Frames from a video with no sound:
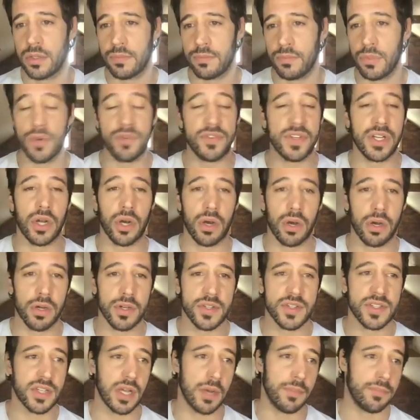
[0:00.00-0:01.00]
moved in
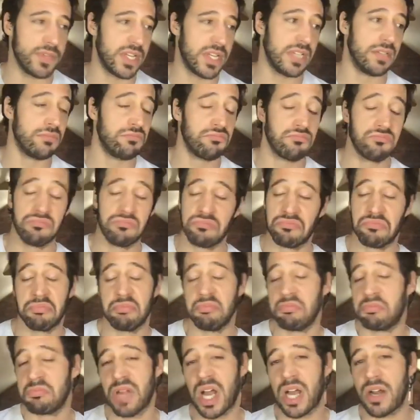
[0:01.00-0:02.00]
herds, some didn't.
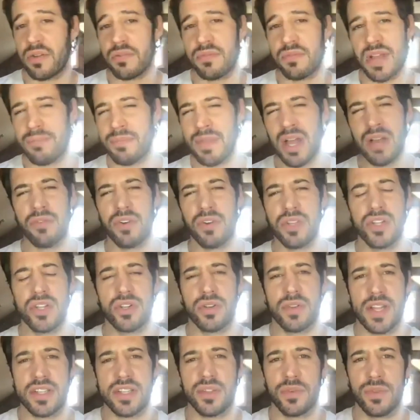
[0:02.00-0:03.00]
Not, I'm not really sure.
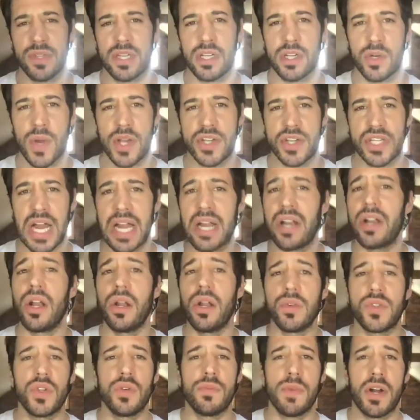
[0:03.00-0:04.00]
That's a really good question. I don't know
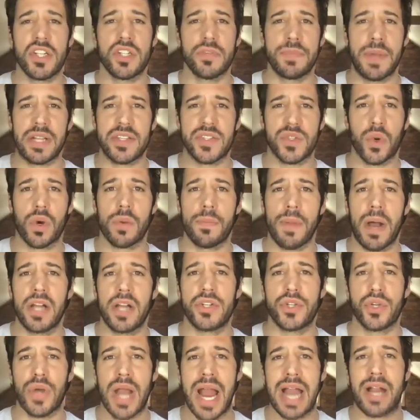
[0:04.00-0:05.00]
too much about sauropod
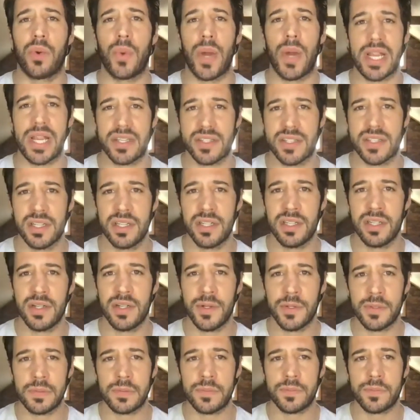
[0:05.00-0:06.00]
trackways.
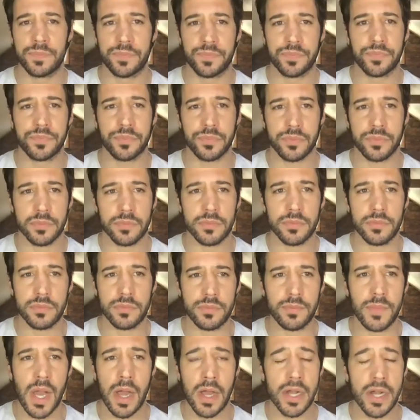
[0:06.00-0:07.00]

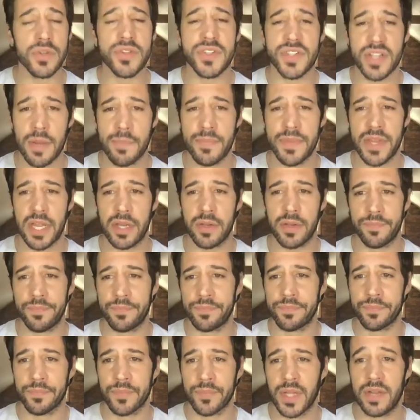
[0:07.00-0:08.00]
I know some did.
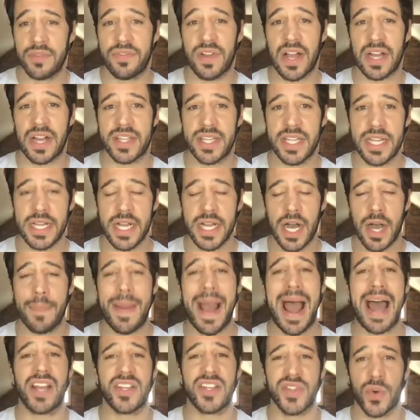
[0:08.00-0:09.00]
In fact, the uh,
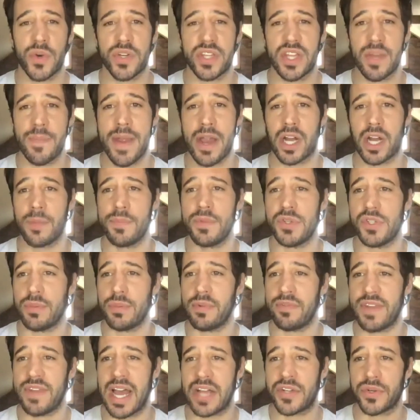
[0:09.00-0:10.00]
apatosaur at the American Museum
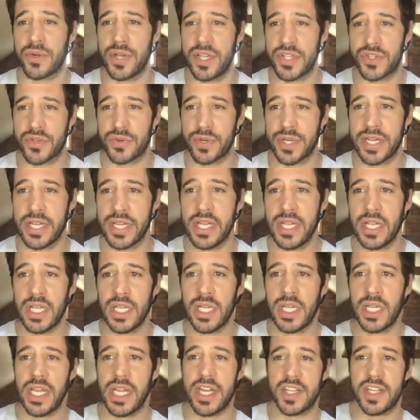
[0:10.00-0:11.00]
of Natural History
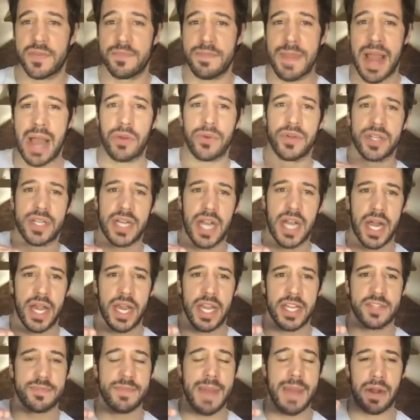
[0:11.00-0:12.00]
it is mountain.
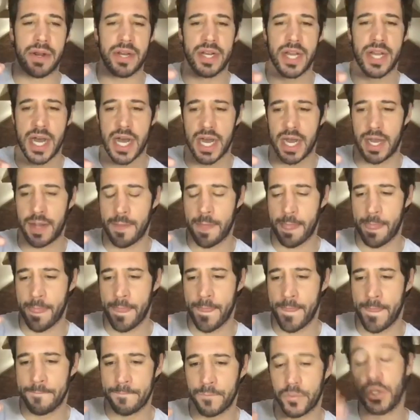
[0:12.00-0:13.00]
It's mounted. Uh,
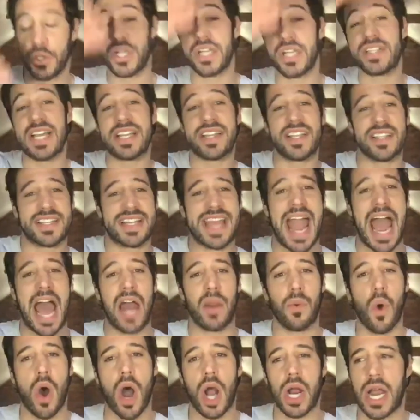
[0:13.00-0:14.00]
you can take this
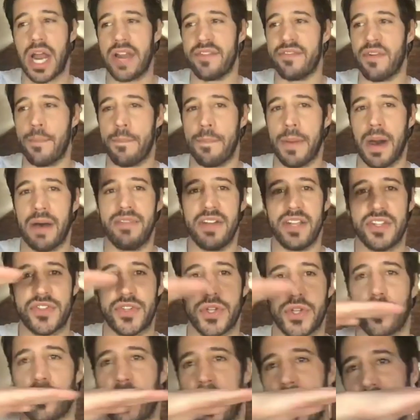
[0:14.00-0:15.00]
catwalk kind of above it, so
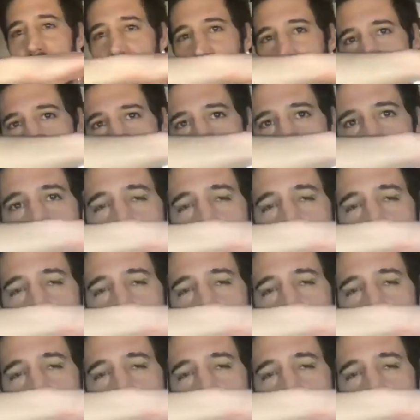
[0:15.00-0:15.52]
you're right at like